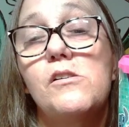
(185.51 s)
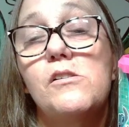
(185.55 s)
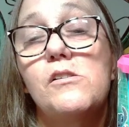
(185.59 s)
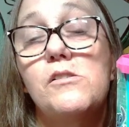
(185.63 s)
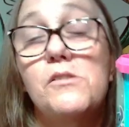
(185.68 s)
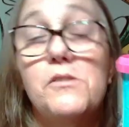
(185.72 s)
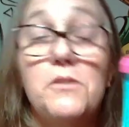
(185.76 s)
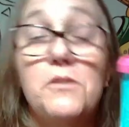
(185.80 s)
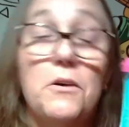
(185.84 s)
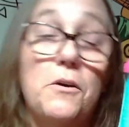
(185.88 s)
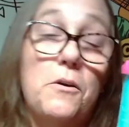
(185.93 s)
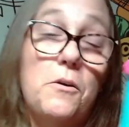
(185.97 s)

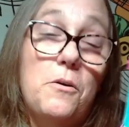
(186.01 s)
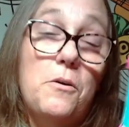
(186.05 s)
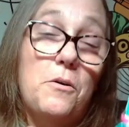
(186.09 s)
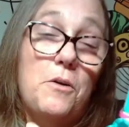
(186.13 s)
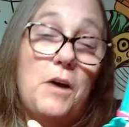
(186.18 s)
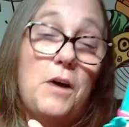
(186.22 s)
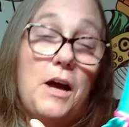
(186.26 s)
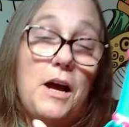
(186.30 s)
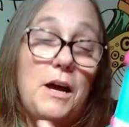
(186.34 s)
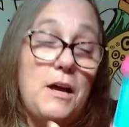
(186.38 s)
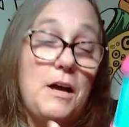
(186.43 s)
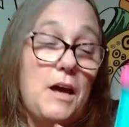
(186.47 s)
So
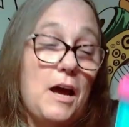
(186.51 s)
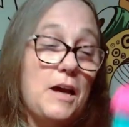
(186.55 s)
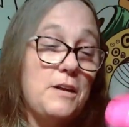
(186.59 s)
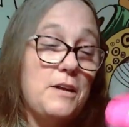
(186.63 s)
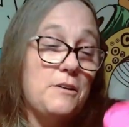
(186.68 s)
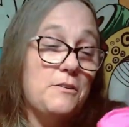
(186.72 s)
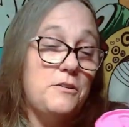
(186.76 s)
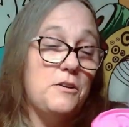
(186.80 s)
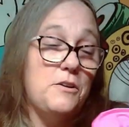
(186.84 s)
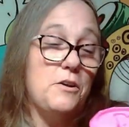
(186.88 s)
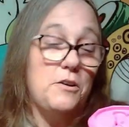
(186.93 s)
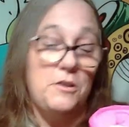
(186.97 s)
I, I
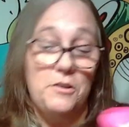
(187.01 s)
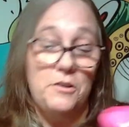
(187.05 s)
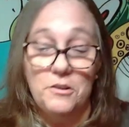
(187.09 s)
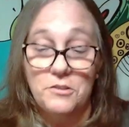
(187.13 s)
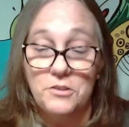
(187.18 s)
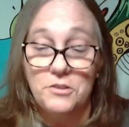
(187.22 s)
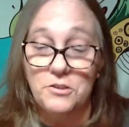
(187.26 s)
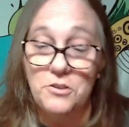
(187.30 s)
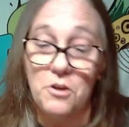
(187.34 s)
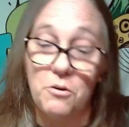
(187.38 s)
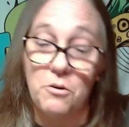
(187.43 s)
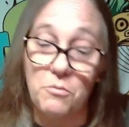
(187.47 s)
don't know. You know,
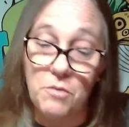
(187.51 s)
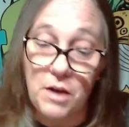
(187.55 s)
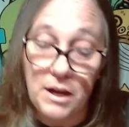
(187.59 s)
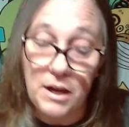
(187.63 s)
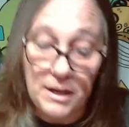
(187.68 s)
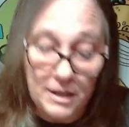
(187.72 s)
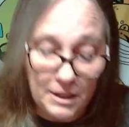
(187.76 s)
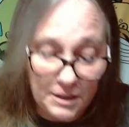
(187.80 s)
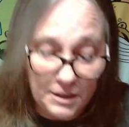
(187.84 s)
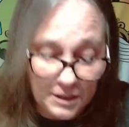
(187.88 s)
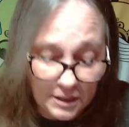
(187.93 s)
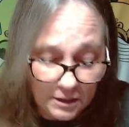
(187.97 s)
Snow White,
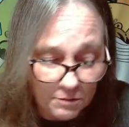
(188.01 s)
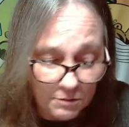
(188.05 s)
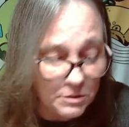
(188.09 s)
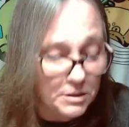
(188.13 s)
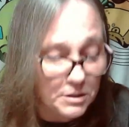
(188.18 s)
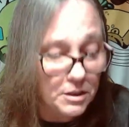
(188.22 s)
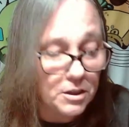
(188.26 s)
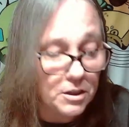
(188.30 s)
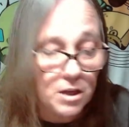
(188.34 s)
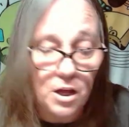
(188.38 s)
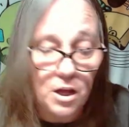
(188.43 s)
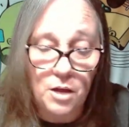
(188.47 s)
I think, was
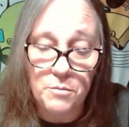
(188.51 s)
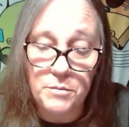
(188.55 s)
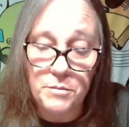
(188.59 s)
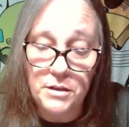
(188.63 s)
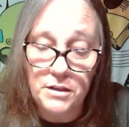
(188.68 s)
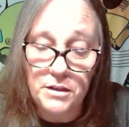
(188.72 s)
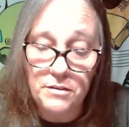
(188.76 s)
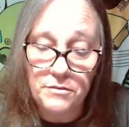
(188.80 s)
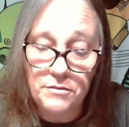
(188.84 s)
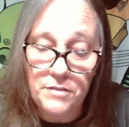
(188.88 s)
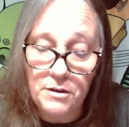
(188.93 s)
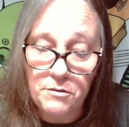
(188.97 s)
a common,
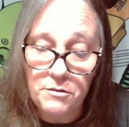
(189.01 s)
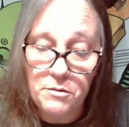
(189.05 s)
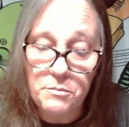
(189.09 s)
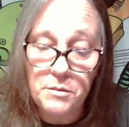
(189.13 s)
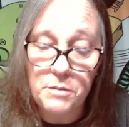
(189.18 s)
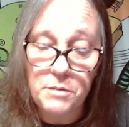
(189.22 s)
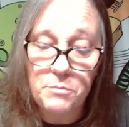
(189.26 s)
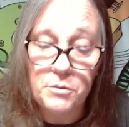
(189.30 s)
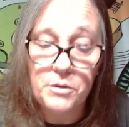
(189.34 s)
if I remember